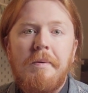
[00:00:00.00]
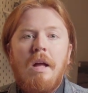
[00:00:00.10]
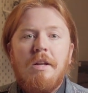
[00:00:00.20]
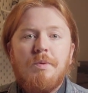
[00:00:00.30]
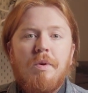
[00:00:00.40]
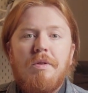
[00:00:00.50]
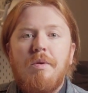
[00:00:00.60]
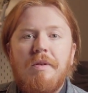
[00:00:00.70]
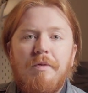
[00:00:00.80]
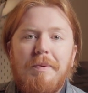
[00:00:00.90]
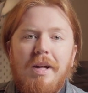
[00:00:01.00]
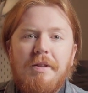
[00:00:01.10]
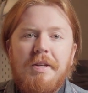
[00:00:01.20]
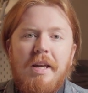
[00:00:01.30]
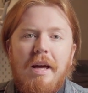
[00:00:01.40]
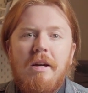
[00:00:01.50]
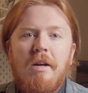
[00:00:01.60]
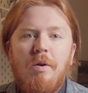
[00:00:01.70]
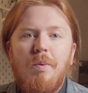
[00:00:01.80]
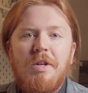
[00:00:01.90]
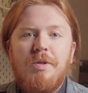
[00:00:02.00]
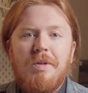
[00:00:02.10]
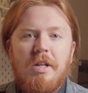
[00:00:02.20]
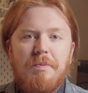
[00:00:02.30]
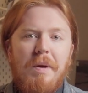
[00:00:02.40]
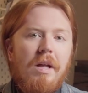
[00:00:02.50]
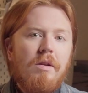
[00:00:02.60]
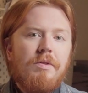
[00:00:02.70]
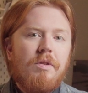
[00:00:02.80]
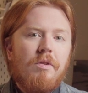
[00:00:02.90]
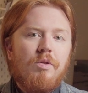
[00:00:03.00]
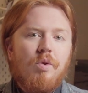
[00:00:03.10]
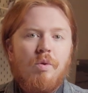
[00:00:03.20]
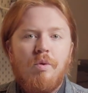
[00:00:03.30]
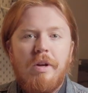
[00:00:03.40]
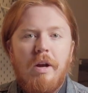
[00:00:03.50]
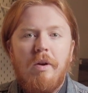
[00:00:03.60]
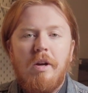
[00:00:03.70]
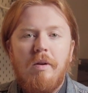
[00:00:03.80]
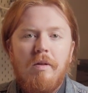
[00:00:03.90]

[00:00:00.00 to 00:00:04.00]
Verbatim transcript: It is worth noting for pilots in Canada who wish to attach payloads to their drone or carry